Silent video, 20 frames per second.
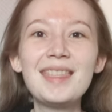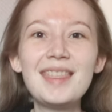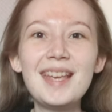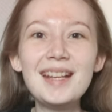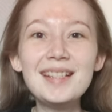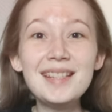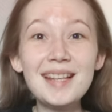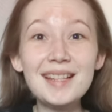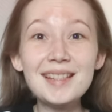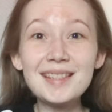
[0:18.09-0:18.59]

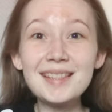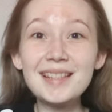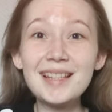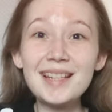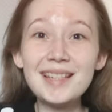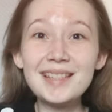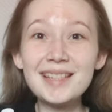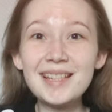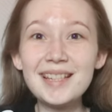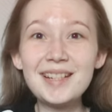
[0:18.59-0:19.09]
This is
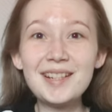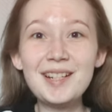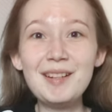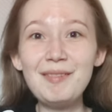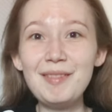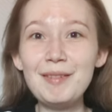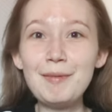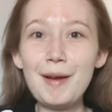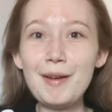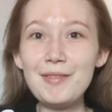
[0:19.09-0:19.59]
literally going
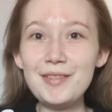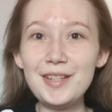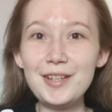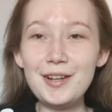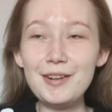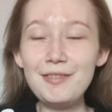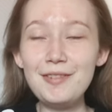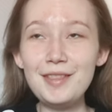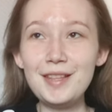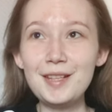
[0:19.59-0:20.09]
to be my
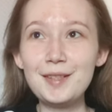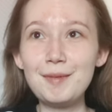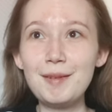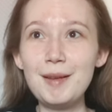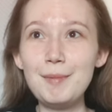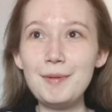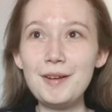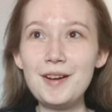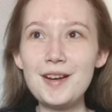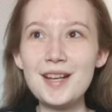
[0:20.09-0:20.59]
video for this
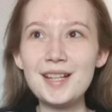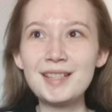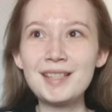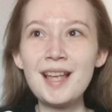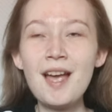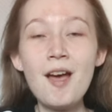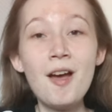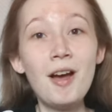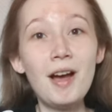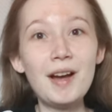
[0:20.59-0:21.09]
week because
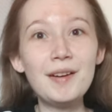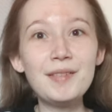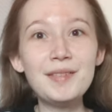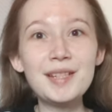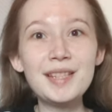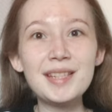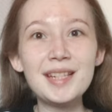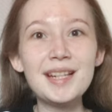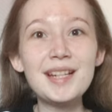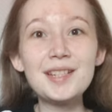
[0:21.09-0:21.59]

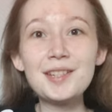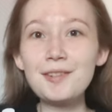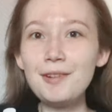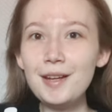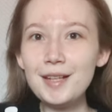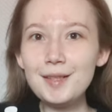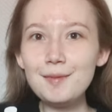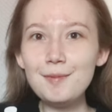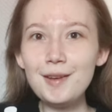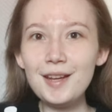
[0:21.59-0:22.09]
obviously it's
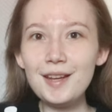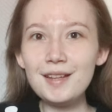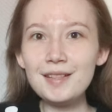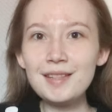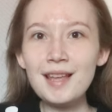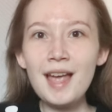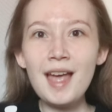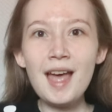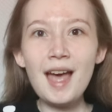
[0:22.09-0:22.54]
Christmas